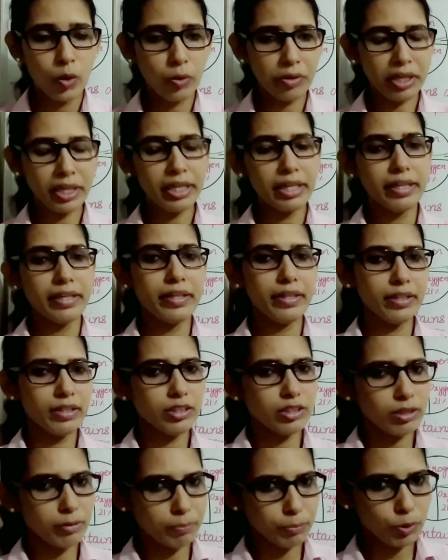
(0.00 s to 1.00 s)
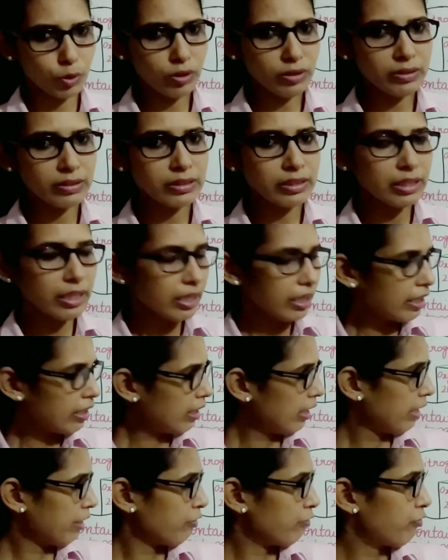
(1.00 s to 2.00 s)
Okay, air supports
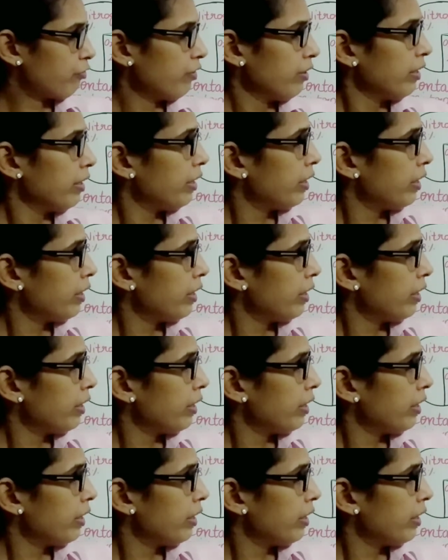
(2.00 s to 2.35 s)
life.